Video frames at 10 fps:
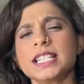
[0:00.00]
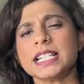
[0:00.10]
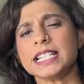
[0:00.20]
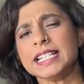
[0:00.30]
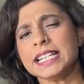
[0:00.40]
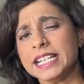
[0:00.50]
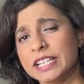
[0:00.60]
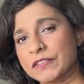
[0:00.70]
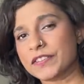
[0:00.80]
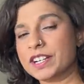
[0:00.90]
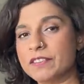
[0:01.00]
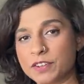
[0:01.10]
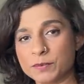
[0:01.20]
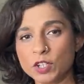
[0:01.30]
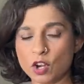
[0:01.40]
slightly different
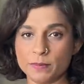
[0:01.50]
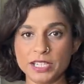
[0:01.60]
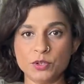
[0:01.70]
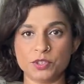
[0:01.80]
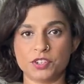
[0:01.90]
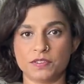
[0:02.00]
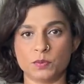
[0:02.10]
from the common usage of the